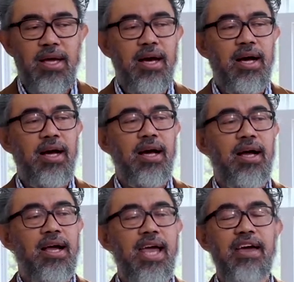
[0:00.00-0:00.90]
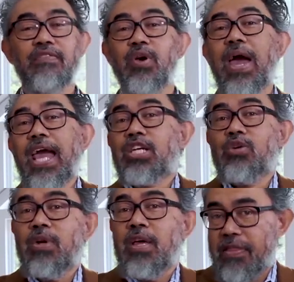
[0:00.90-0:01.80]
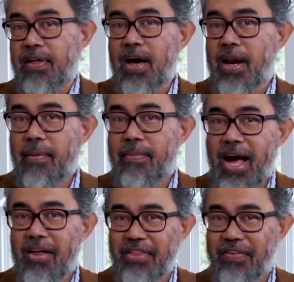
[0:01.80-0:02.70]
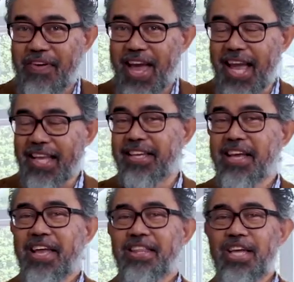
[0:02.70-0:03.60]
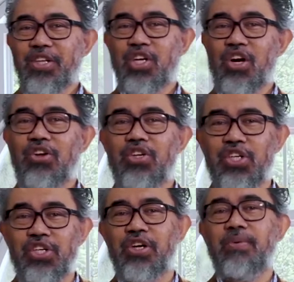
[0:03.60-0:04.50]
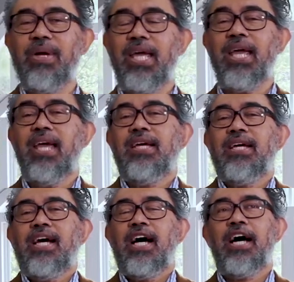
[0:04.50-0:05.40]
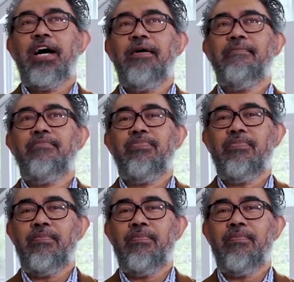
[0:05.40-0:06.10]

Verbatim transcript: Uh, have you actually thought about the fact that church should be um,